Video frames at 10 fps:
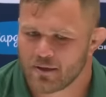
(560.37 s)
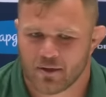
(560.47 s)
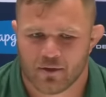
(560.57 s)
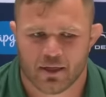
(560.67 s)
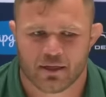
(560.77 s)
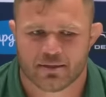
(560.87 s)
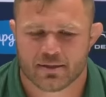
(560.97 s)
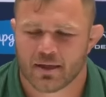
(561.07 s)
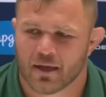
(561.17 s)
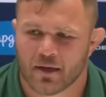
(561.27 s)
You know, they
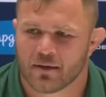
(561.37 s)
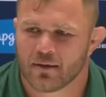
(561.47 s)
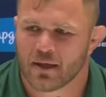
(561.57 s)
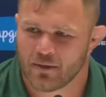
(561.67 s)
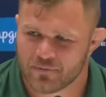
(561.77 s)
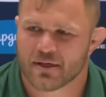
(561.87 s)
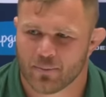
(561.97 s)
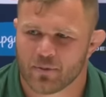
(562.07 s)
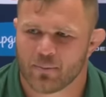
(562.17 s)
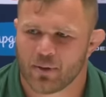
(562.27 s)
give
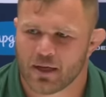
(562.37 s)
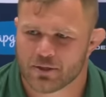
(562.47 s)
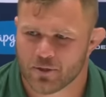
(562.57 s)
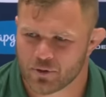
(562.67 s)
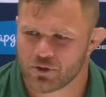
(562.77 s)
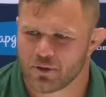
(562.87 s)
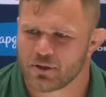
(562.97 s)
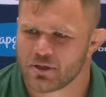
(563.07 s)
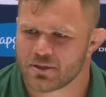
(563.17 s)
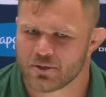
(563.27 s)
some of the players
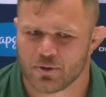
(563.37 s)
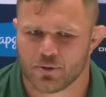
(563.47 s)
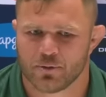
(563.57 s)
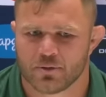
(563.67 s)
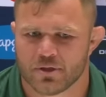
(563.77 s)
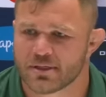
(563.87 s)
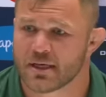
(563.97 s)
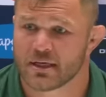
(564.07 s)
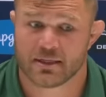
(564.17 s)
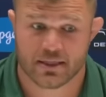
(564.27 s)
opportunities to
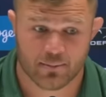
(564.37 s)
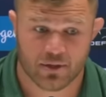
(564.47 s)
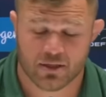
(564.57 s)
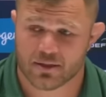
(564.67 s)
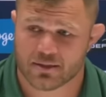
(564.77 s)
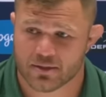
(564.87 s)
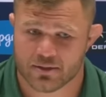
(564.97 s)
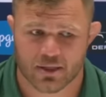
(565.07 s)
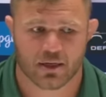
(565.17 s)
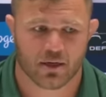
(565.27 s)
sit in team meetings, to
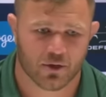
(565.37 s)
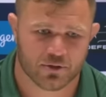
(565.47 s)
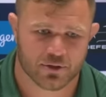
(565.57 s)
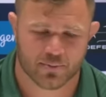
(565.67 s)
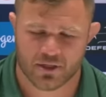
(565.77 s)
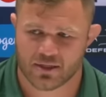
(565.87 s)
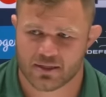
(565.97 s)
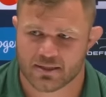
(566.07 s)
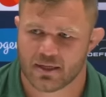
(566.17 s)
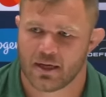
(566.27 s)
sit in coaches
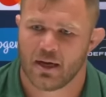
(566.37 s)
meetings.